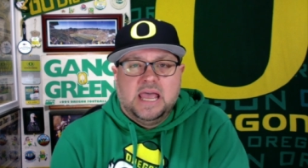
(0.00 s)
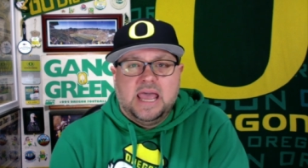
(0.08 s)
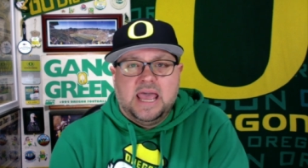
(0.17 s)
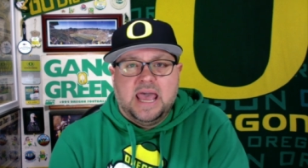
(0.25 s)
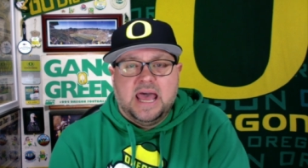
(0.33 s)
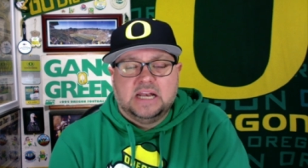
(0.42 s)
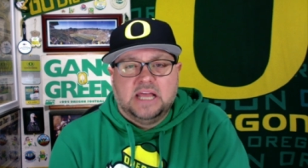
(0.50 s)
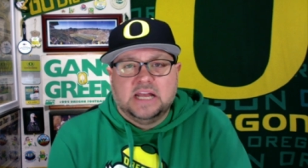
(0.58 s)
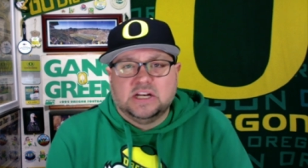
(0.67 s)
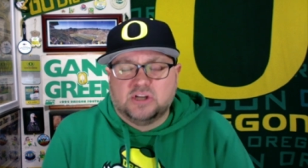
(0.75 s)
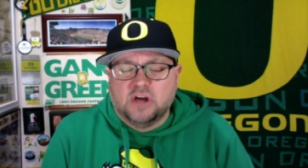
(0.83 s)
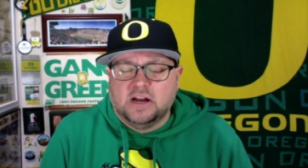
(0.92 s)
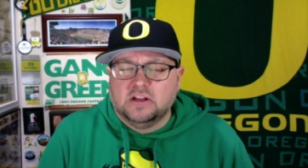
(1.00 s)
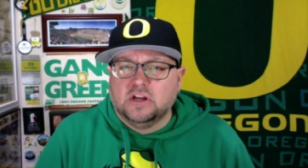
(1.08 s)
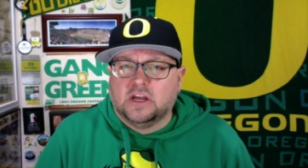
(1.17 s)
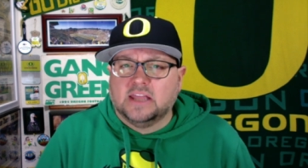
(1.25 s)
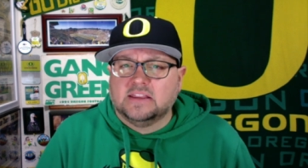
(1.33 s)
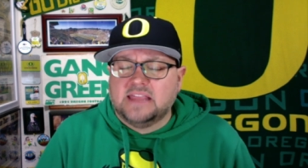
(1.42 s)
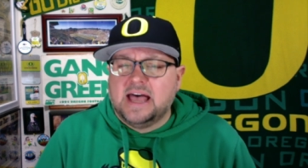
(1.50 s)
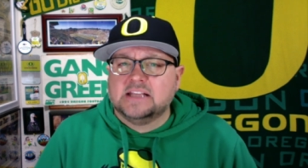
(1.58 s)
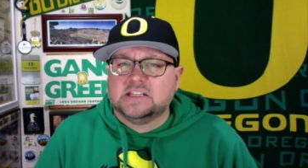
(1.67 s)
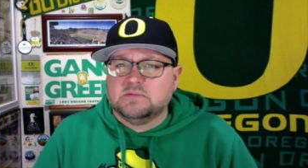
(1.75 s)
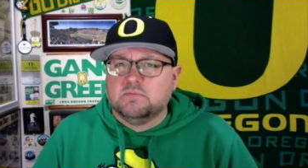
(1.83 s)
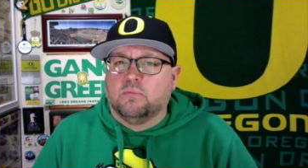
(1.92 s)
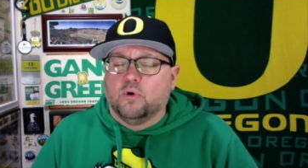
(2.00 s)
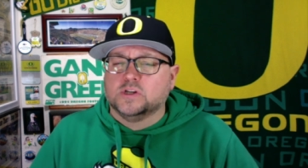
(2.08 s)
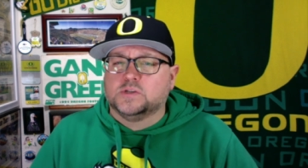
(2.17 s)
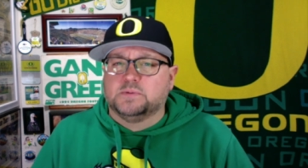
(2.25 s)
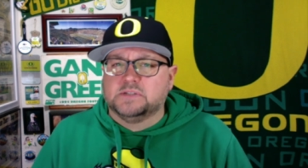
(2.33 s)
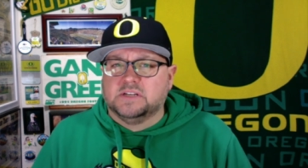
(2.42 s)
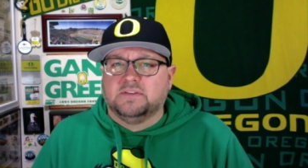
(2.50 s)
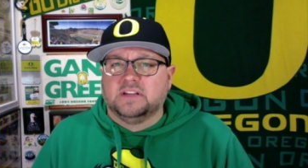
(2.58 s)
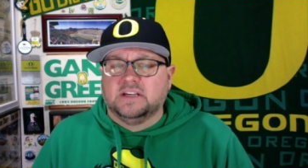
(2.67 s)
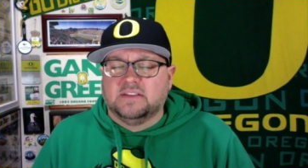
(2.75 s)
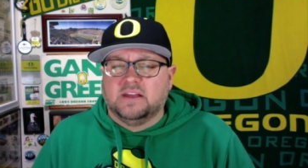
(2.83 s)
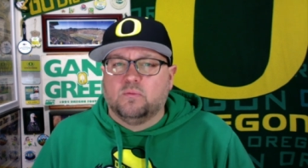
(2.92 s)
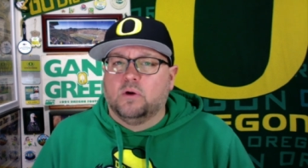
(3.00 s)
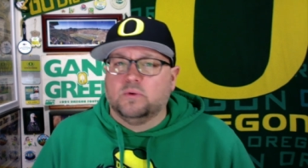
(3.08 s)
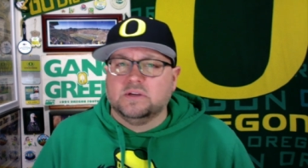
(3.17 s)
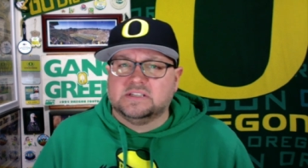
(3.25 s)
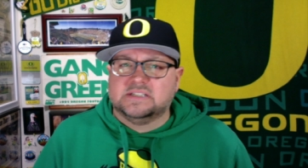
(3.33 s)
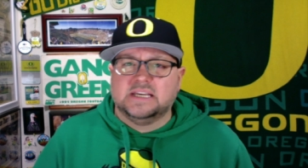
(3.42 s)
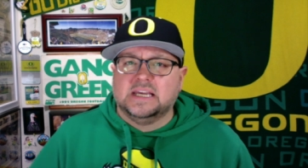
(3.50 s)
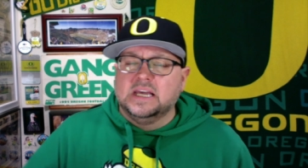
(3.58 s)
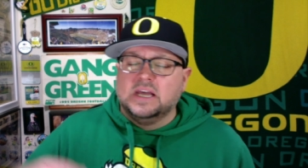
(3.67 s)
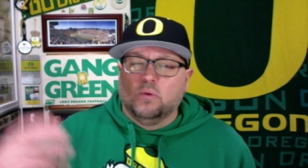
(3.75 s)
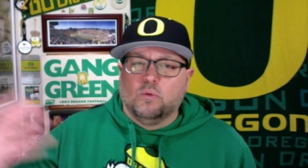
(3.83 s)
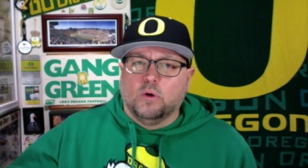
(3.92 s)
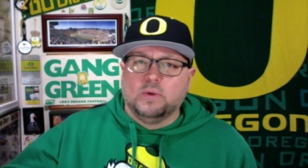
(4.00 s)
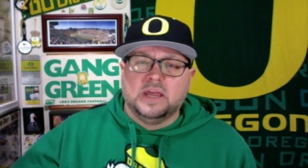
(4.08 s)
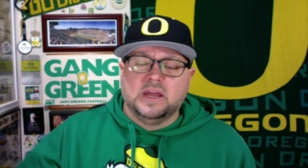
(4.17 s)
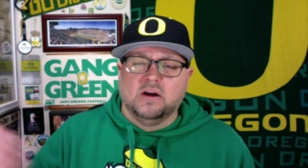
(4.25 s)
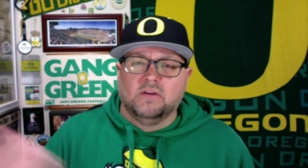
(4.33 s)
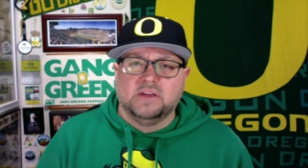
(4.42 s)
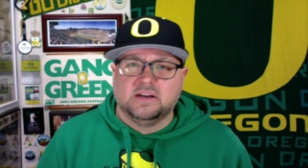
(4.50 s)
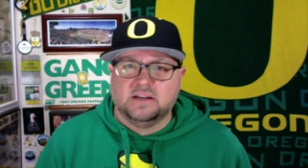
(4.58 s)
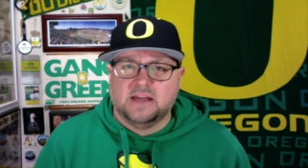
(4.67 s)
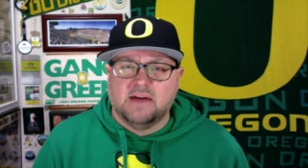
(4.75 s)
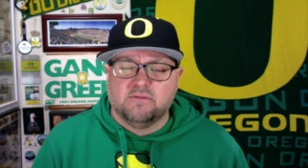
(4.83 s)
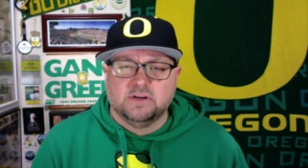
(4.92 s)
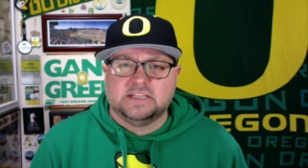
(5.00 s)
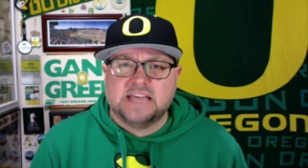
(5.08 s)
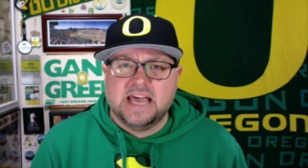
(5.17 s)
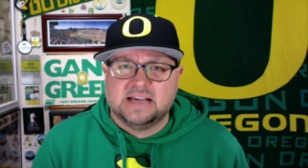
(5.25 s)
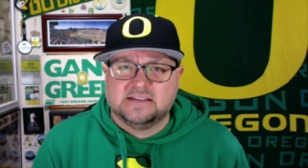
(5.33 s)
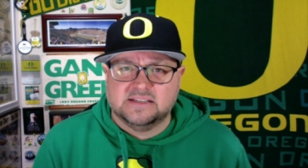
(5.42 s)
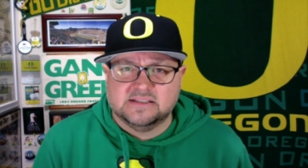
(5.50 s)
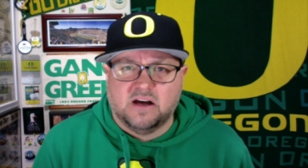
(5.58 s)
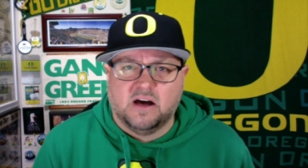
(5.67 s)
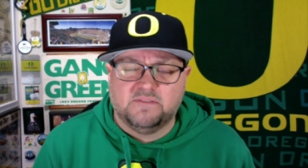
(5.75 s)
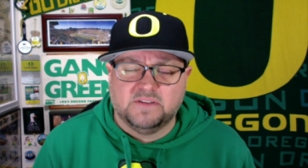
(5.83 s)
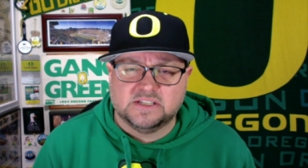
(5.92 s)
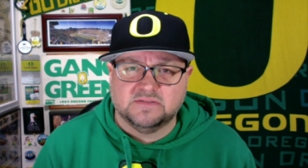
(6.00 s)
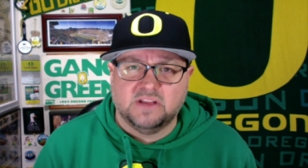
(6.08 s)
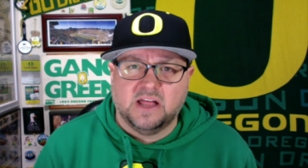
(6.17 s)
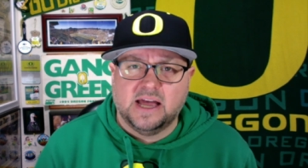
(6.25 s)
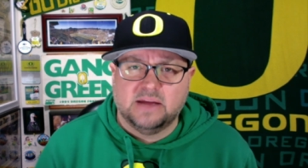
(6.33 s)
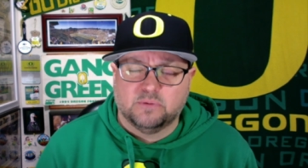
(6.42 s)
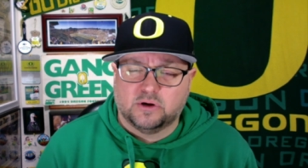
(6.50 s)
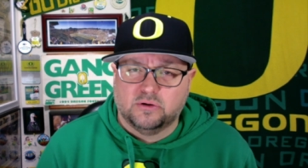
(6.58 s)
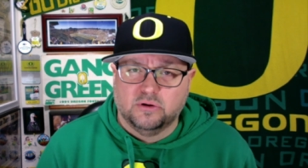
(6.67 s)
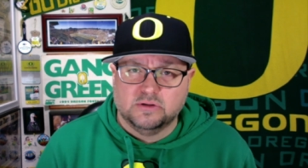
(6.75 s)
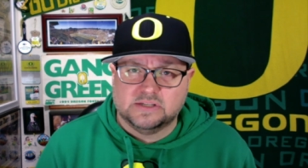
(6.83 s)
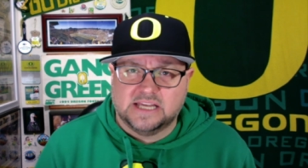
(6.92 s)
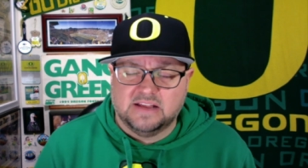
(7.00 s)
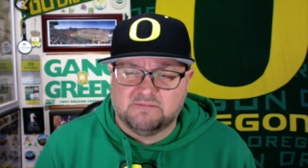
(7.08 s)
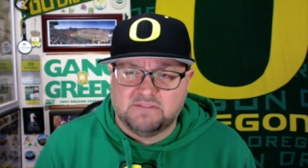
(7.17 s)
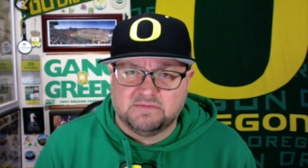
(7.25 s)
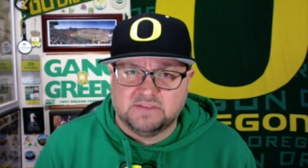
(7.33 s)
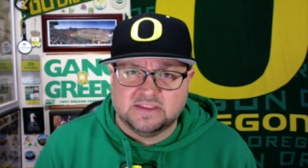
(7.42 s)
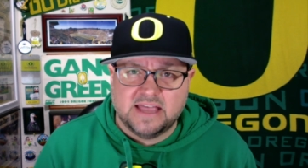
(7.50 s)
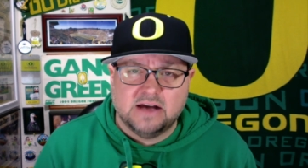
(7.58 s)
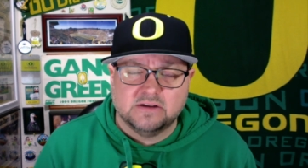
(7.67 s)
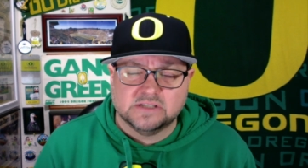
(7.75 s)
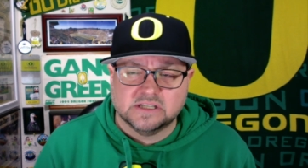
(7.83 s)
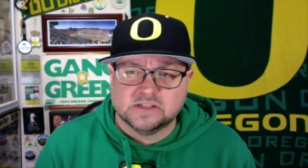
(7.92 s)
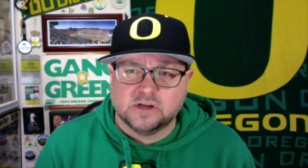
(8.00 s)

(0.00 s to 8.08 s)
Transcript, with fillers: and and try to look at that more specifically than what we see where we hear that every Texas offensive line recruit is getting 50,000.